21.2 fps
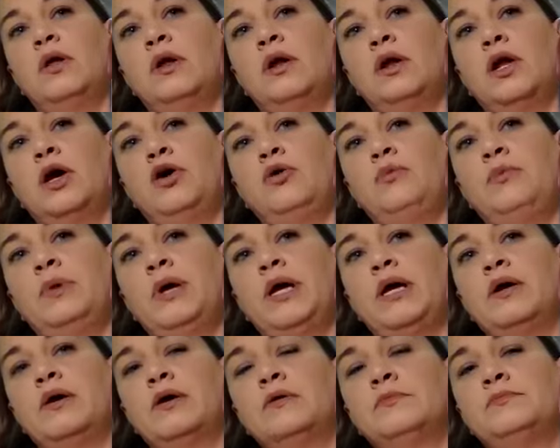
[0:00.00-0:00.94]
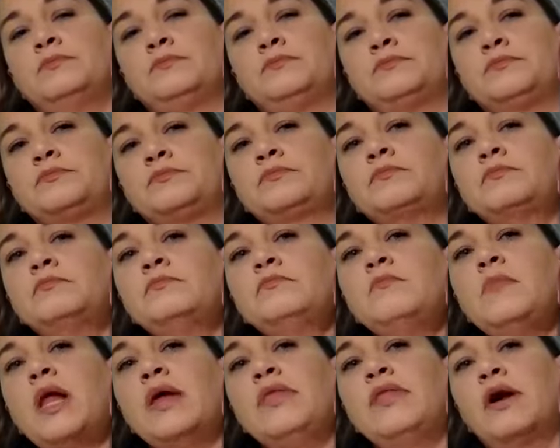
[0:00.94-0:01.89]
lobe here
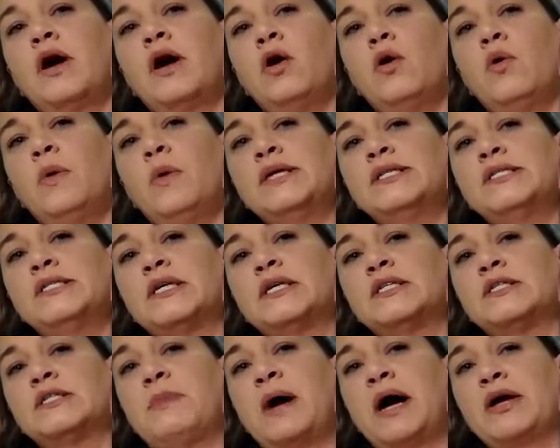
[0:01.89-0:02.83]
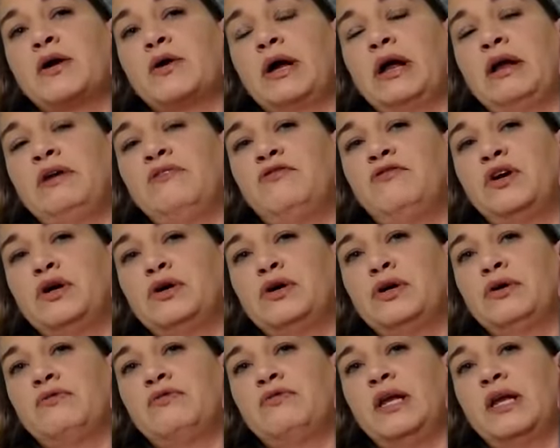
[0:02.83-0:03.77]
that always sits by your
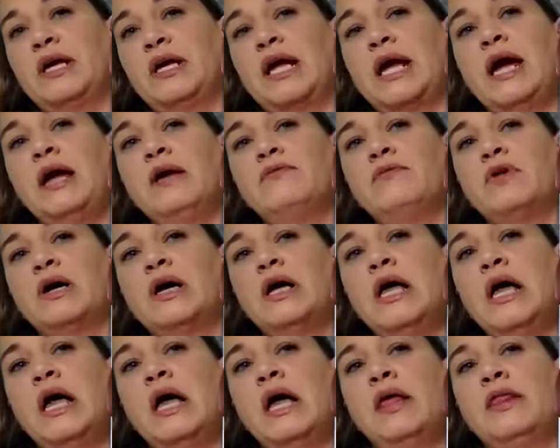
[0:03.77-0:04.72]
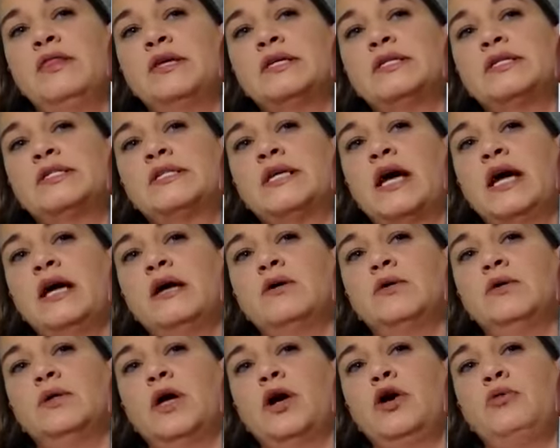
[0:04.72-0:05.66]
inferior vena cava. This
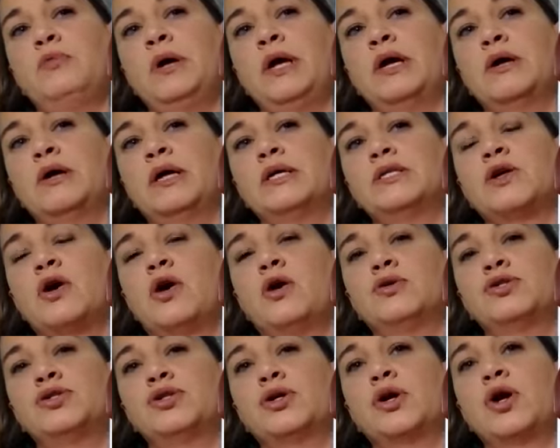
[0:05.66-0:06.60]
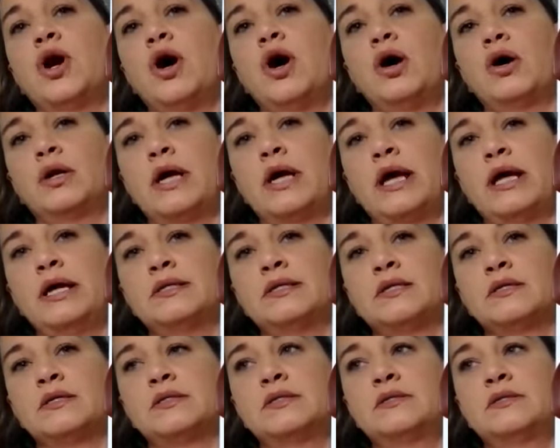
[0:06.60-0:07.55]
tail lobe here is called your caudate
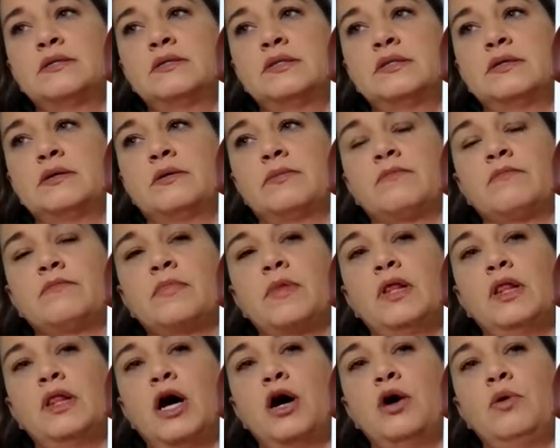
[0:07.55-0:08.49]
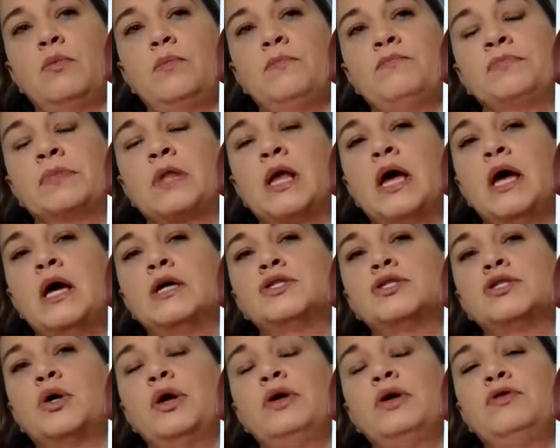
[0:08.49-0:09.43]
lobe.
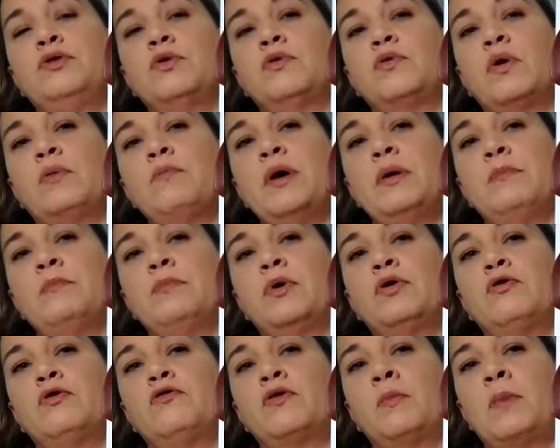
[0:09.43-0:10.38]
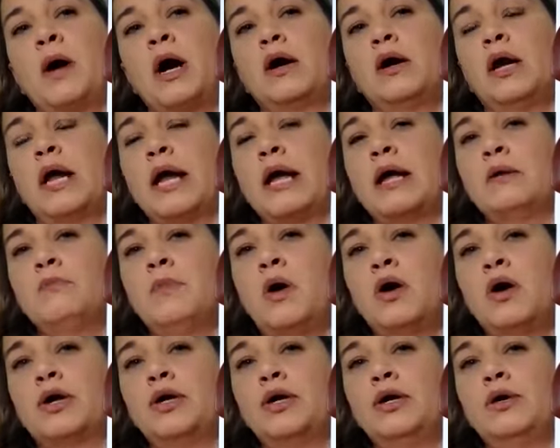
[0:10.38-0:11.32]
So if you remember from our
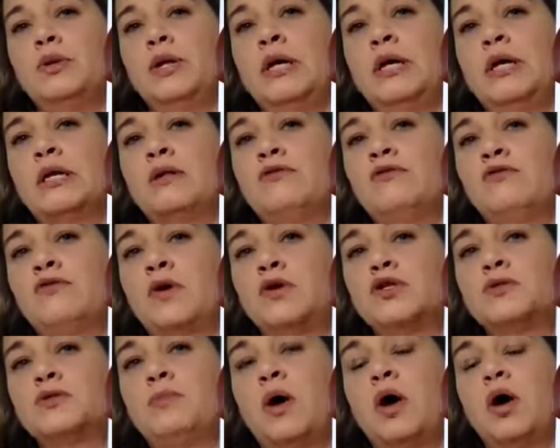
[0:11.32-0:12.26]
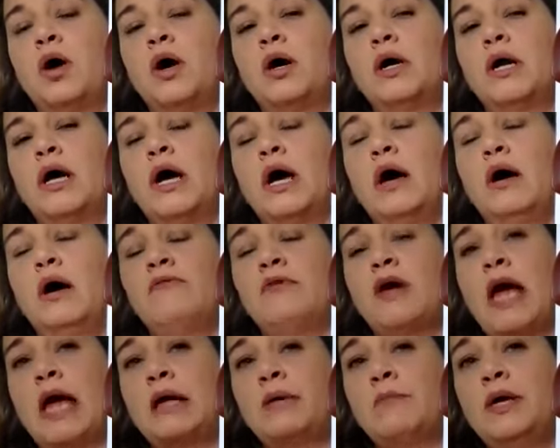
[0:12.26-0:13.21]
landmark unit, the first part of
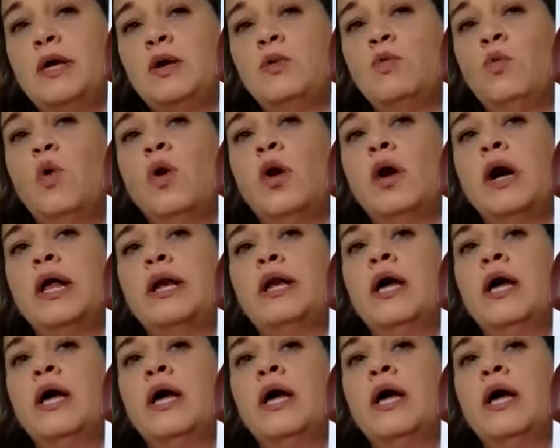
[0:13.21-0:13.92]
A&P1,